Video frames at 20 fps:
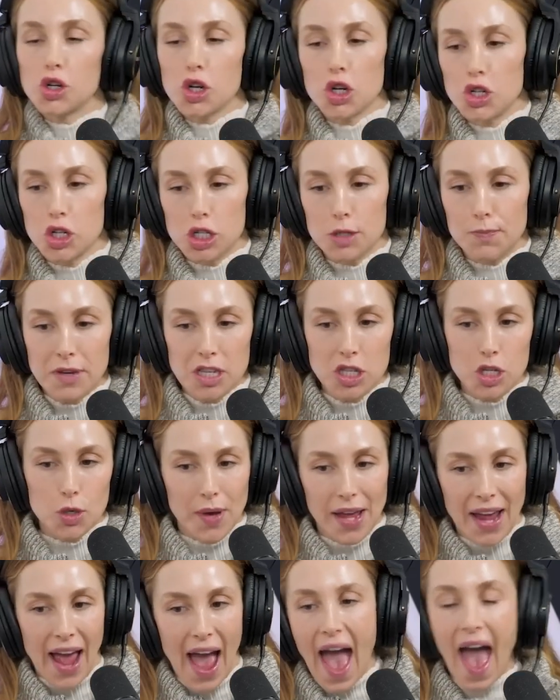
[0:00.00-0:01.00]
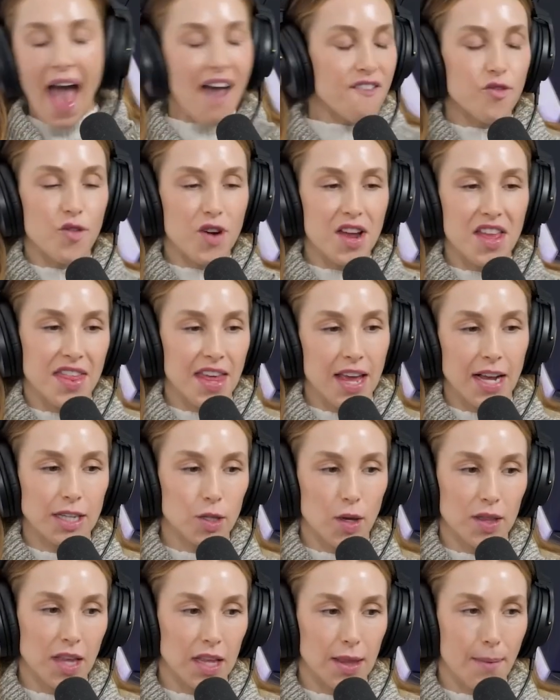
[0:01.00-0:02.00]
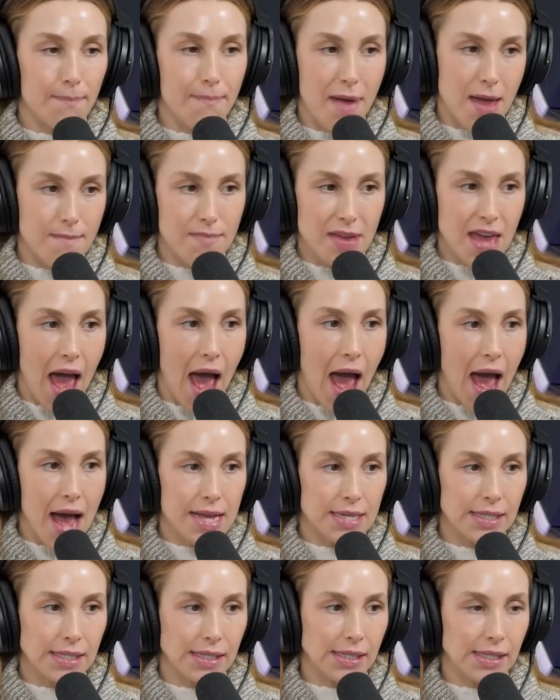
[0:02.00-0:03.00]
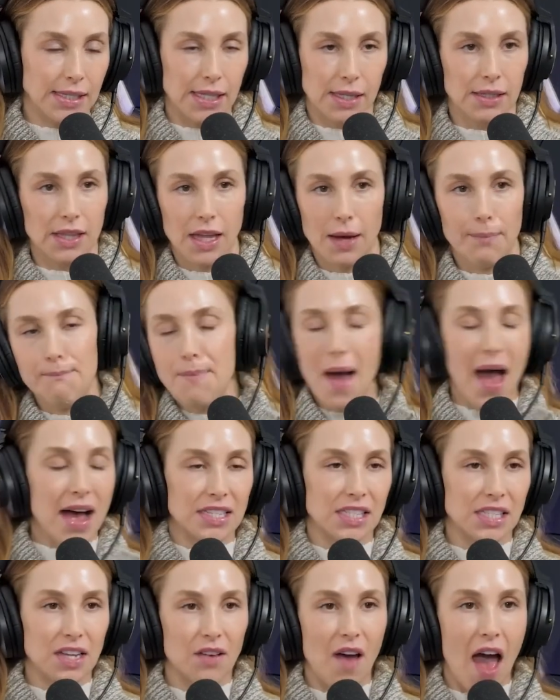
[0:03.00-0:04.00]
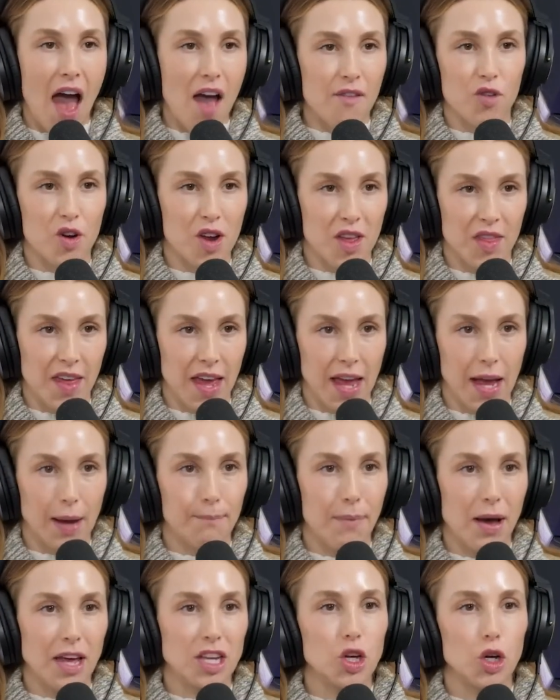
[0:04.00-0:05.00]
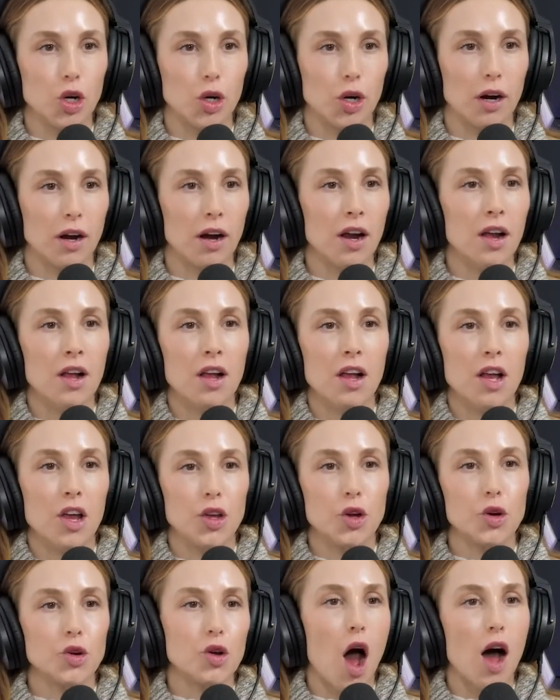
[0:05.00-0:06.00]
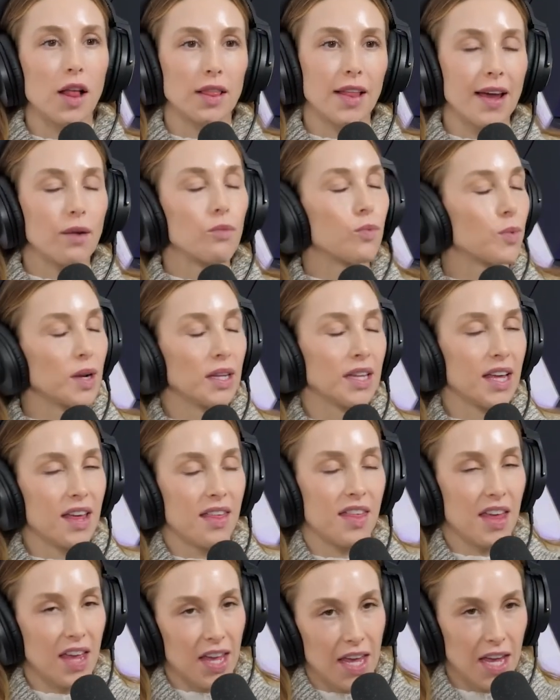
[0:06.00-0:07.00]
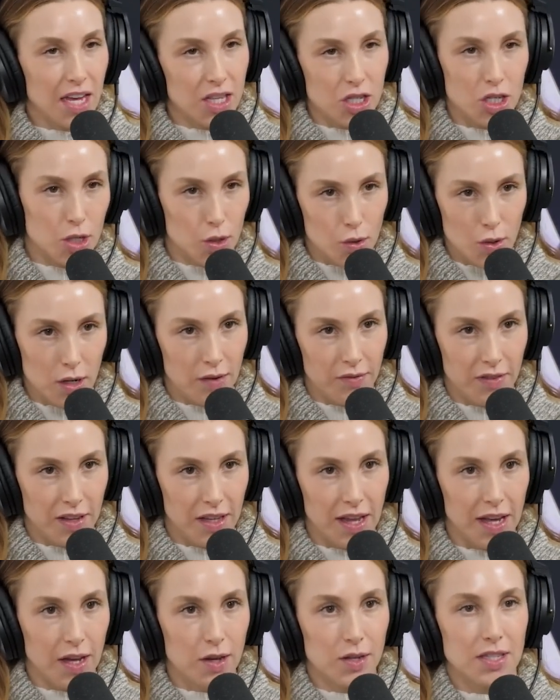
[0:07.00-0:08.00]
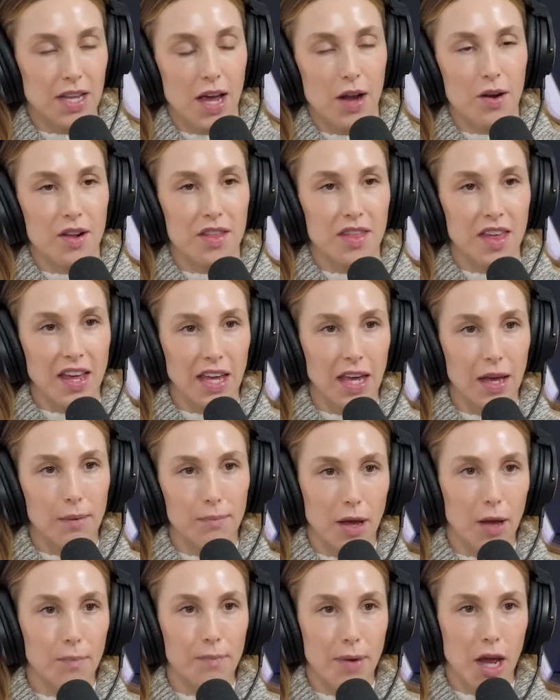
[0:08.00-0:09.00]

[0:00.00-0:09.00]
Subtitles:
should just be doing everything so that the baby has the best of everything, but you're not like really thinking intuitively like you said or thinking big